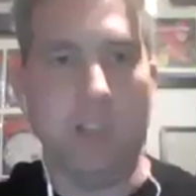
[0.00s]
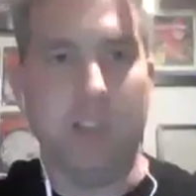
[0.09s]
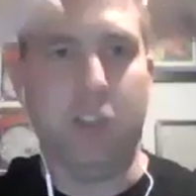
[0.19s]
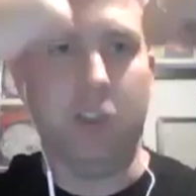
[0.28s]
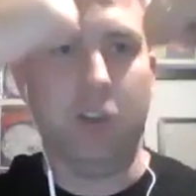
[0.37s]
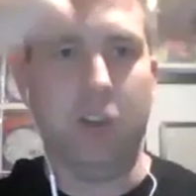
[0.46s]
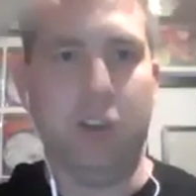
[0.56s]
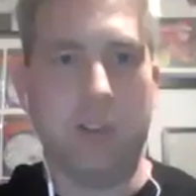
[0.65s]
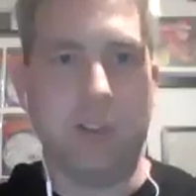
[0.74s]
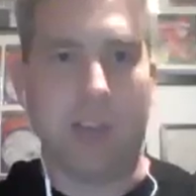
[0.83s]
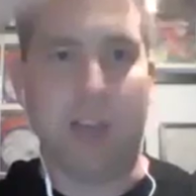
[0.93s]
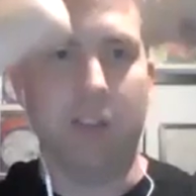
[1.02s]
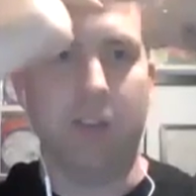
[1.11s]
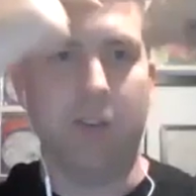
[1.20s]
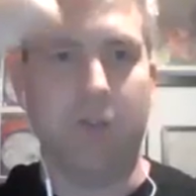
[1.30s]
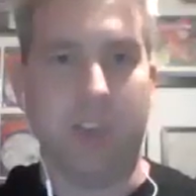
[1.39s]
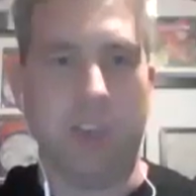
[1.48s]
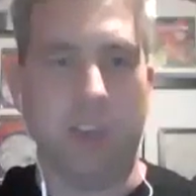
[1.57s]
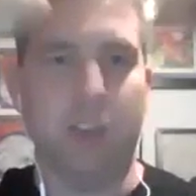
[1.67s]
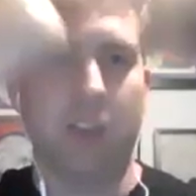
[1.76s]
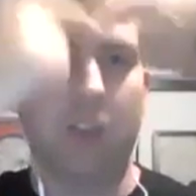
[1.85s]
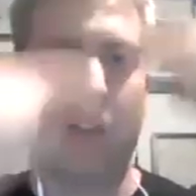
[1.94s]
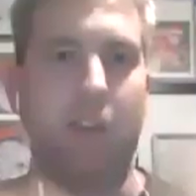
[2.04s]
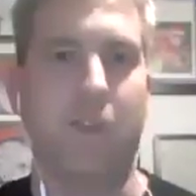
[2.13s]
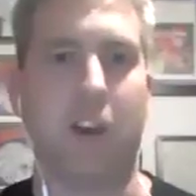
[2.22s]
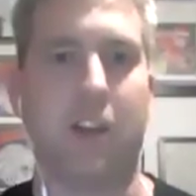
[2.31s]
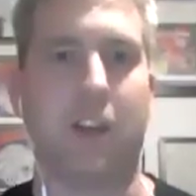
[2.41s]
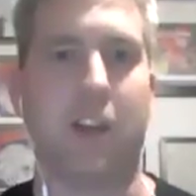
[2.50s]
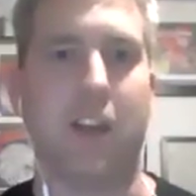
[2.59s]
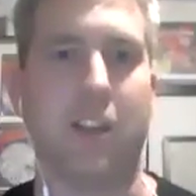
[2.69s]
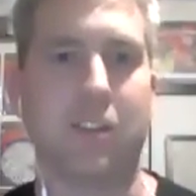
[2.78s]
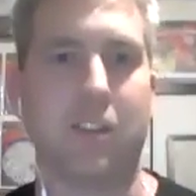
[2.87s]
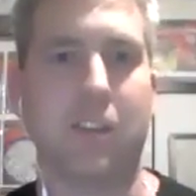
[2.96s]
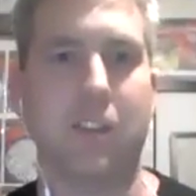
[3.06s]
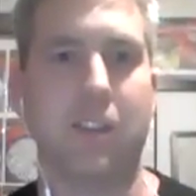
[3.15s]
did you color the V, if I can ask?